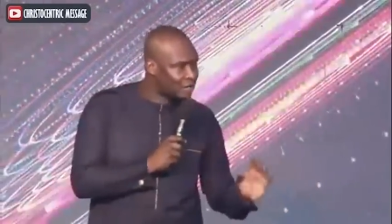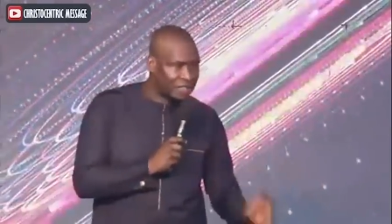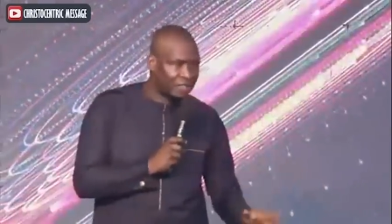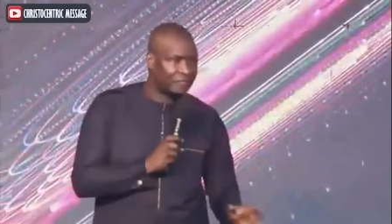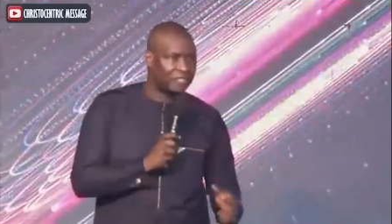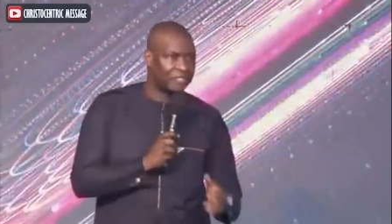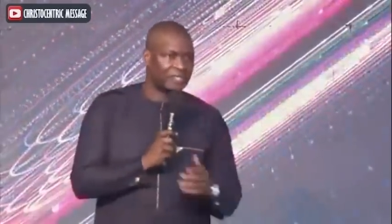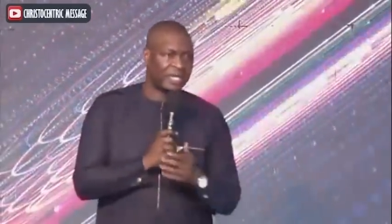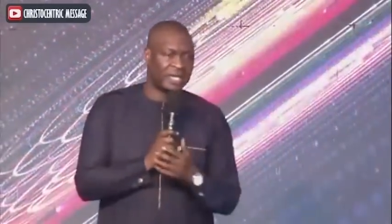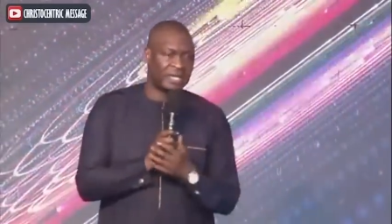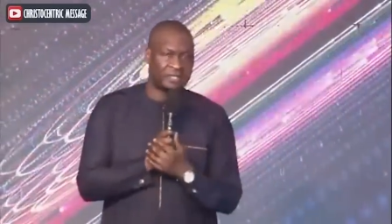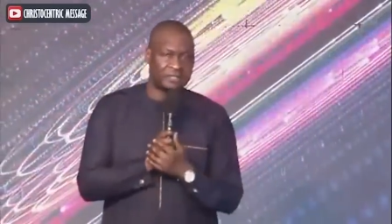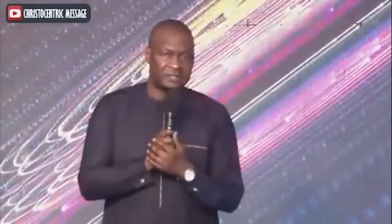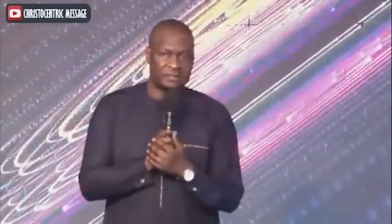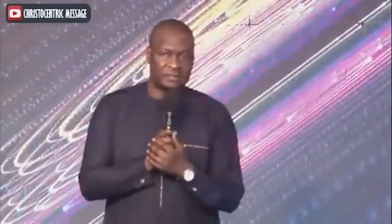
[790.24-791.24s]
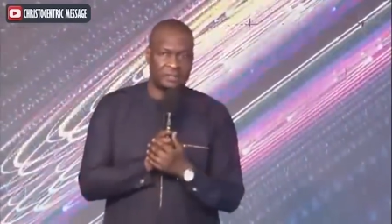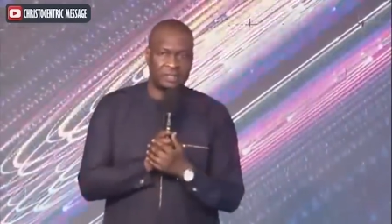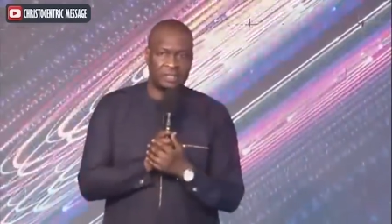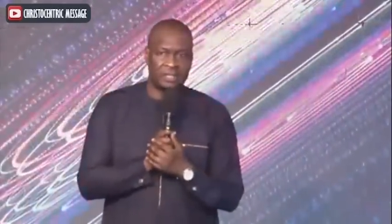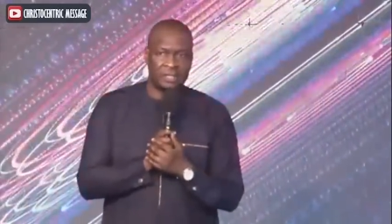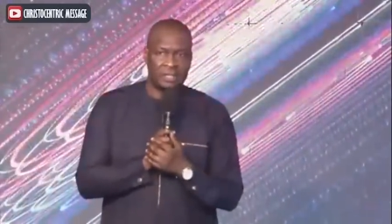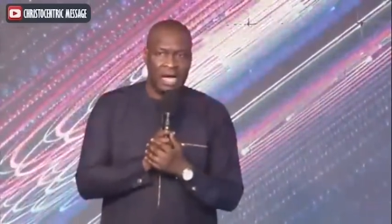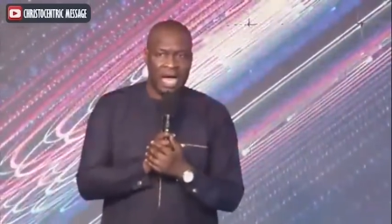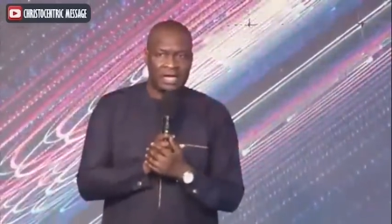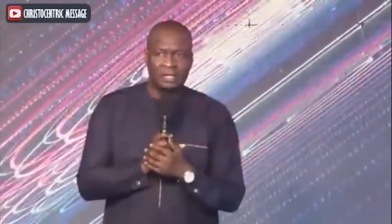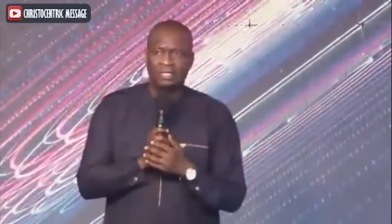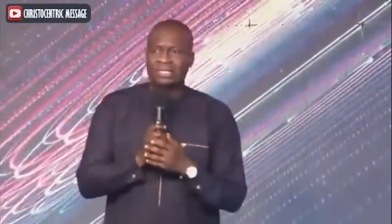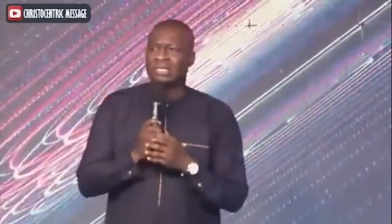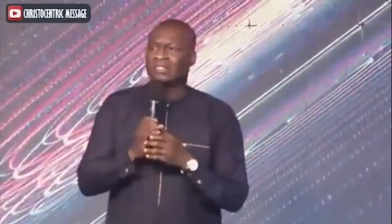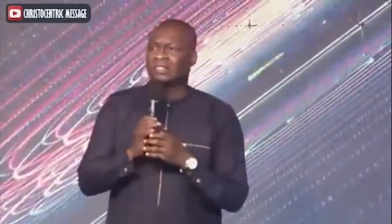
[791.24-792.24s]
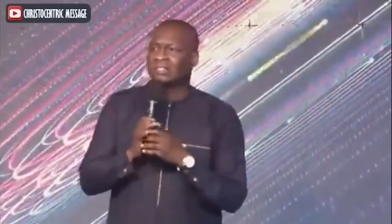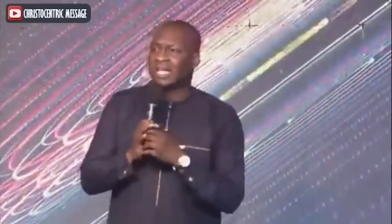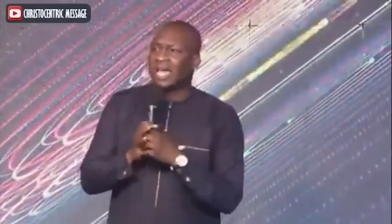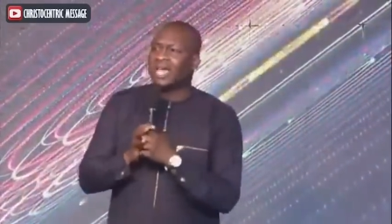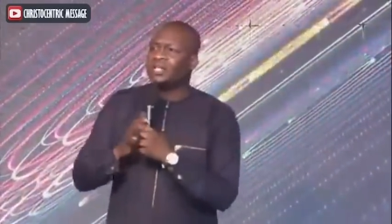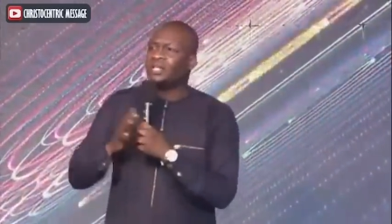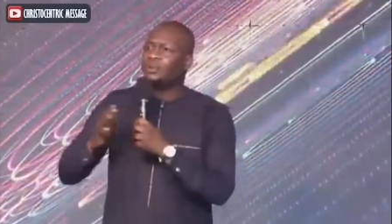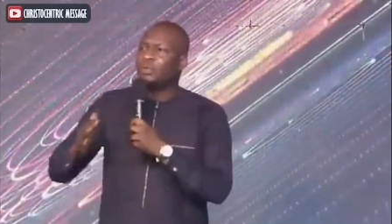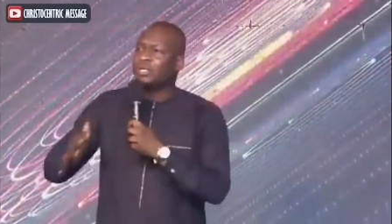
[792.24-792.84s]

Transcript: giving thanks. I understand you